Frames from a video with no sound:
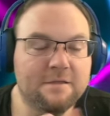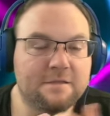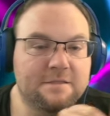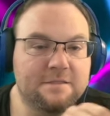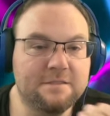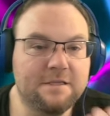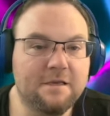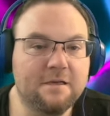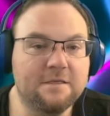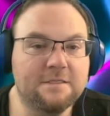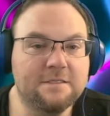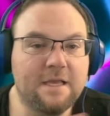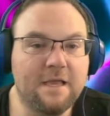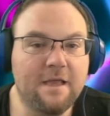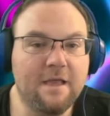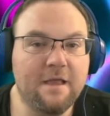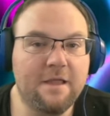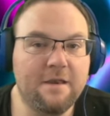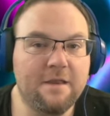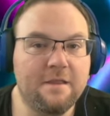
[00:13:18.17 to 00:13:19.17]
Zugs
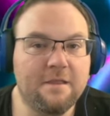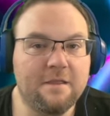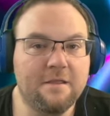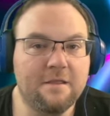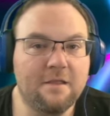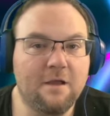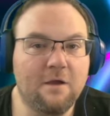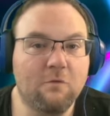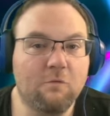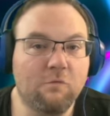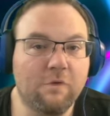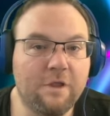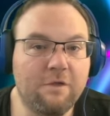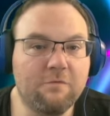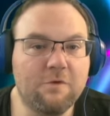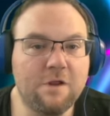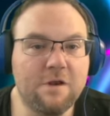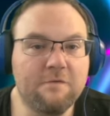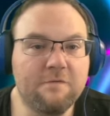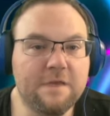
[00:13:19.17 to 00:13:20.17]
had a
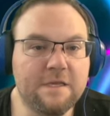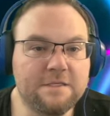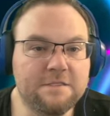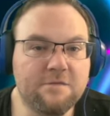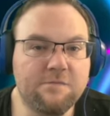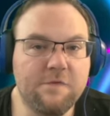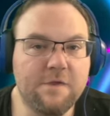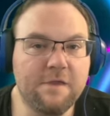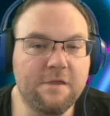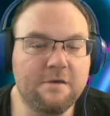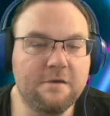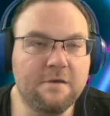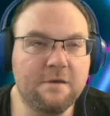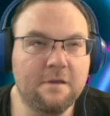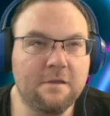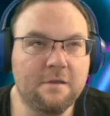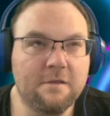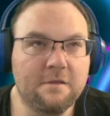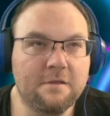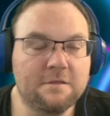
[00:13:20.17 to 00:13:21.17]
rerun of his event
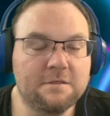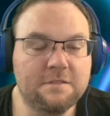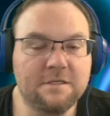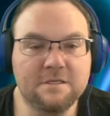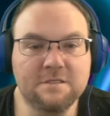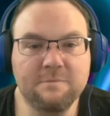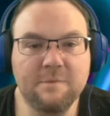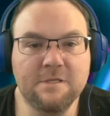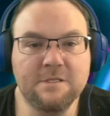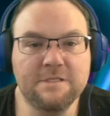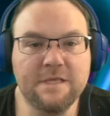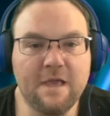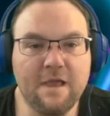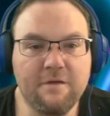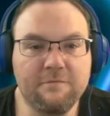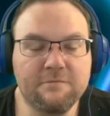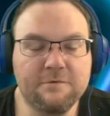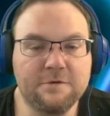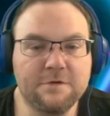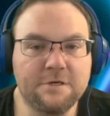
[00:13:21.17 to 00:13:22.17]
6 months
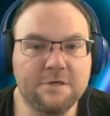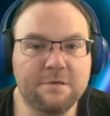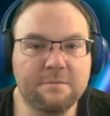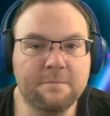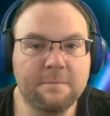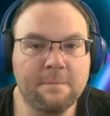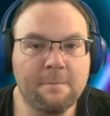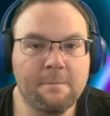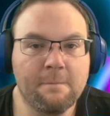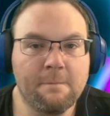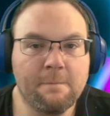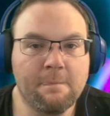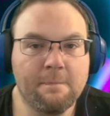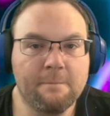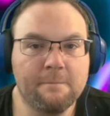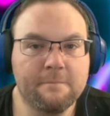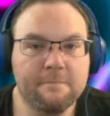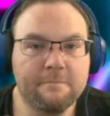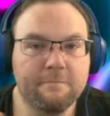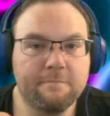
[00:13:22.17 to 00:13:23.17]
after
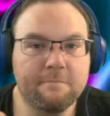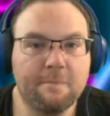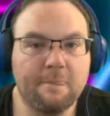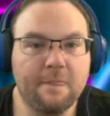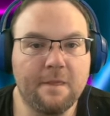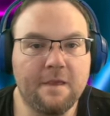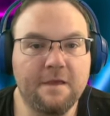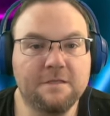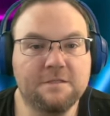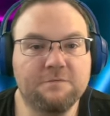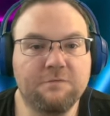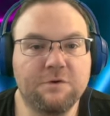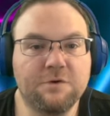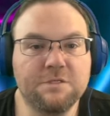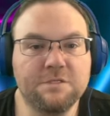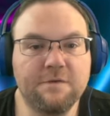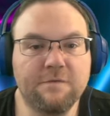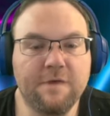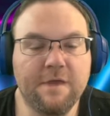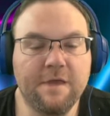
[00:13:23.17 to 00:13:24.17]
his
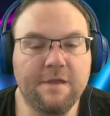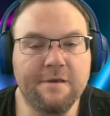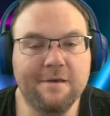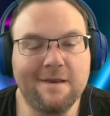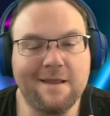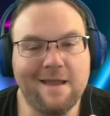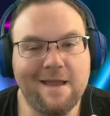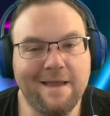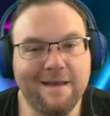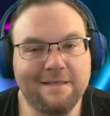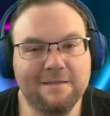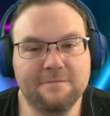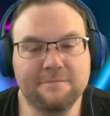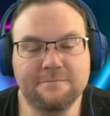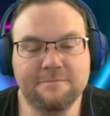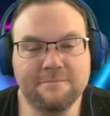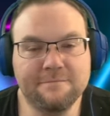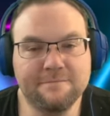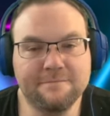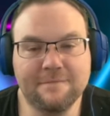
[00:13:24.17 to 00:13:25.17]
first event. I
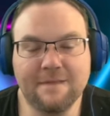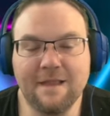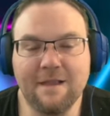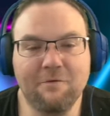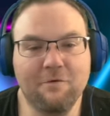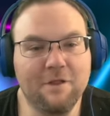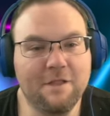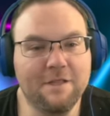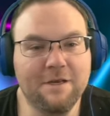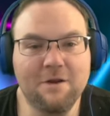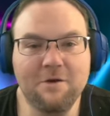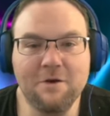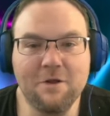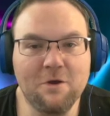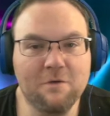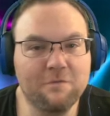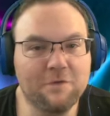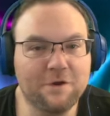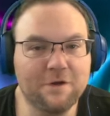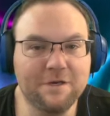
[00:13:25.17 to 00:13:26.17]
really don't
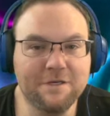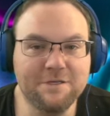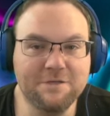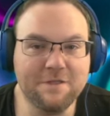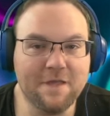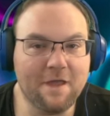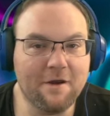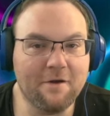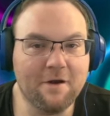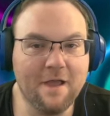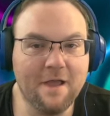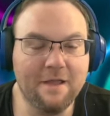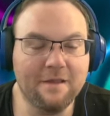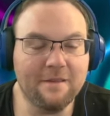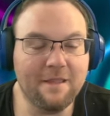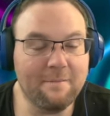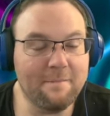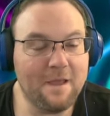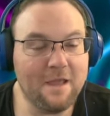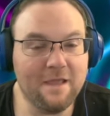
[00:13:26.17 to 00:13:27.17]
know if they're going to do that or not.
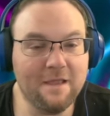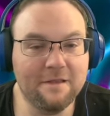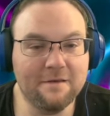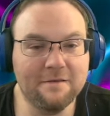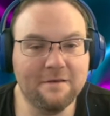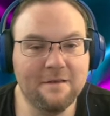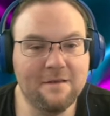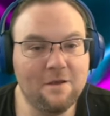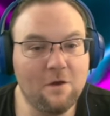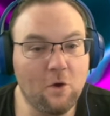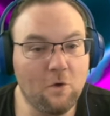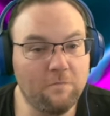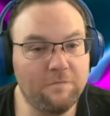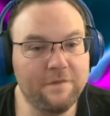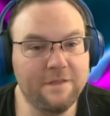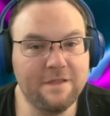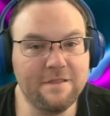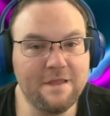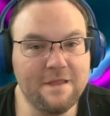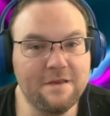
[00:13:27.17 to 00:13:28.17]
They might.
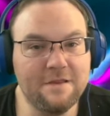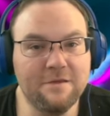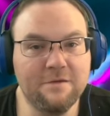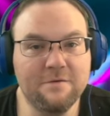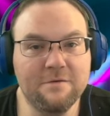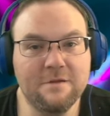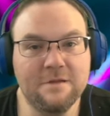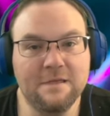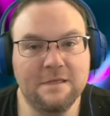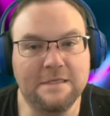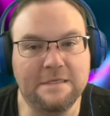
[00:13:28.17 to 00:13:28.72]
Hopefully they do.